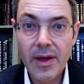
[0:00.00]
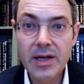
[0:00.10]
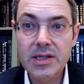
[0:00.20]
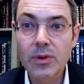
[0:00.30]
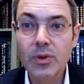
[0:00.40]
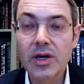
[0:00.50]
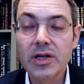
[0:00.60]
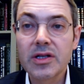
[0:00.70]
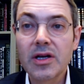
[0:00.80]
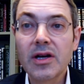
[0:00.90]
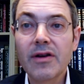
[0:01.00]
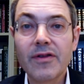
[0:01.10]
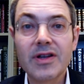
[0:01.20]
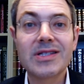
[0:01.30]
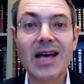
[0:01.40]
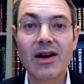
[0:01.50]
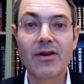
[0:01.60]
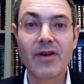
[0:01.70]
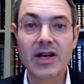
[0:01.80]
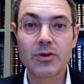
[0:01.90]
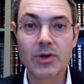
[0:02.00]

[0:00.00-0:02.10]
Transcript: is the word for sacrifice,